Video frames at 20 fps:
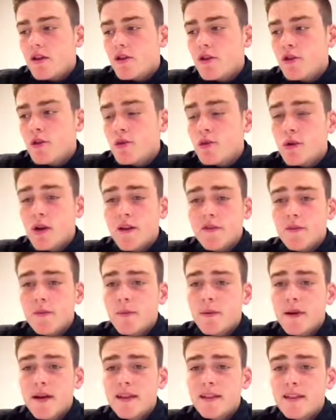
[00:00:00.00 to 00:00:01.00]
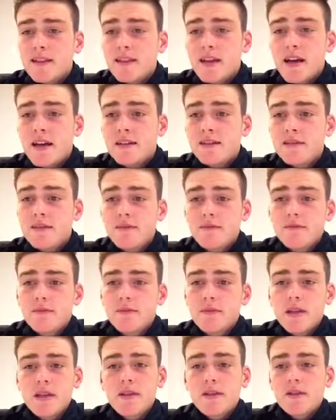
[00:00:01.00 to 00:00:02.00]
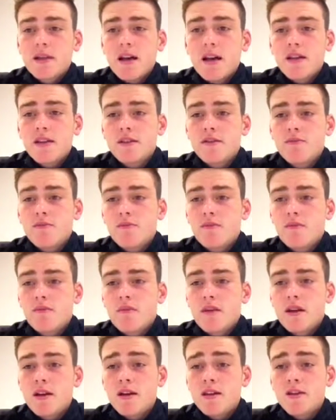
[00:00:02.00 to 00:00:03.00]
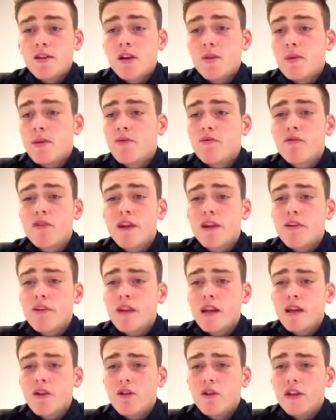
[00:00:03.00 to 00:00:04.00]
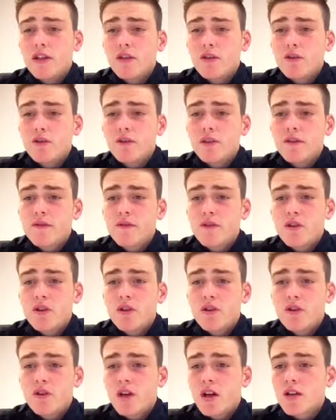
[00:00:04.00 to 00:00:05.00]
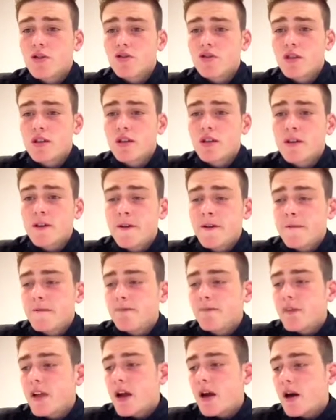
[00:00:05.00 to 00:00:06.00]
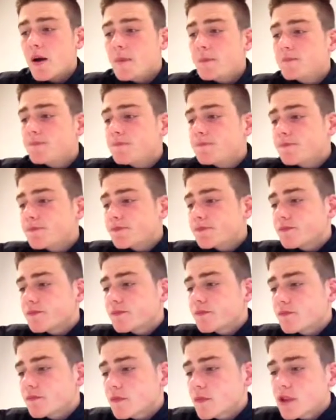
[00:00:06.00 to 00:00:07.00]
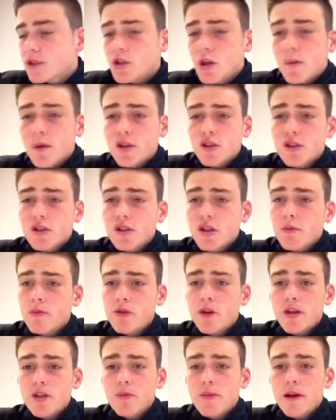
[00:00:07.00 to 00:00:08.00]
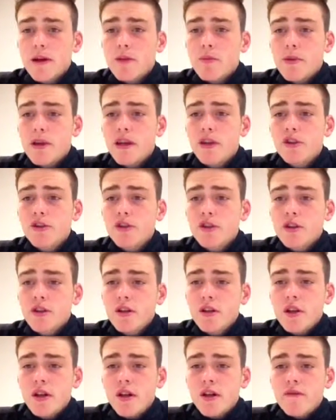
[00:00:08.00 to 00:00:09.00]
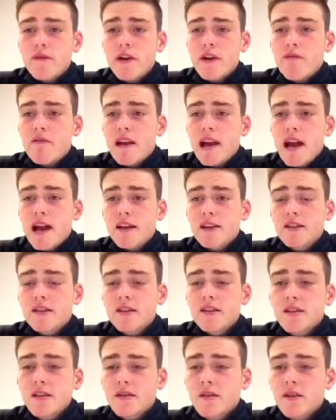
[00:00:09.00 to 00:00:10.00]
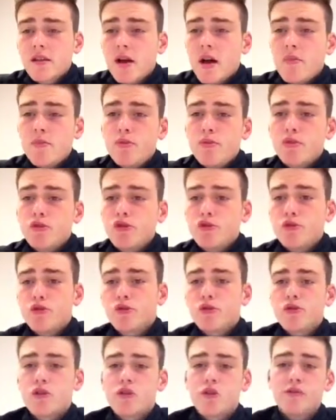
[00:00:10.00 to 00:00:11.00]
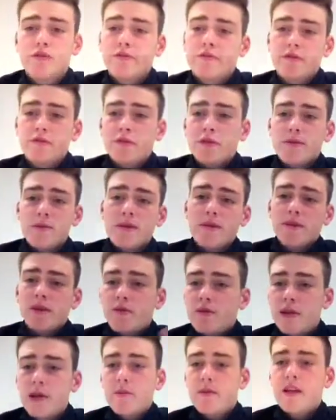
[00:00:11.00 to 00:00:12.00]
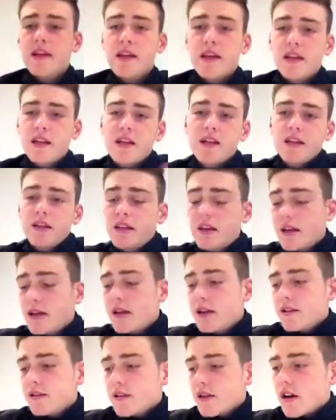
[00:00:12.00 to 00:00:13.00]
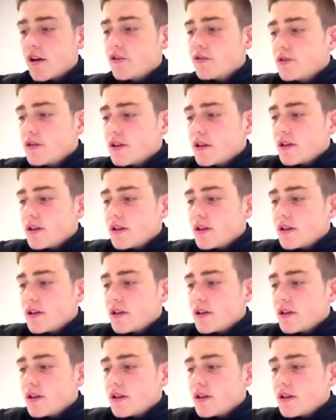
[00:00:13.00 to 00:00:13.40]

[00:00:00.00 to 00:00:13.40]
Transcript: you would love to play in the sand because it's going to be really, really hot indoors if you're in a hot country. So most of the time you like to play on the beach, very relaxed, like board shorts on, and for women they wear a bikini. So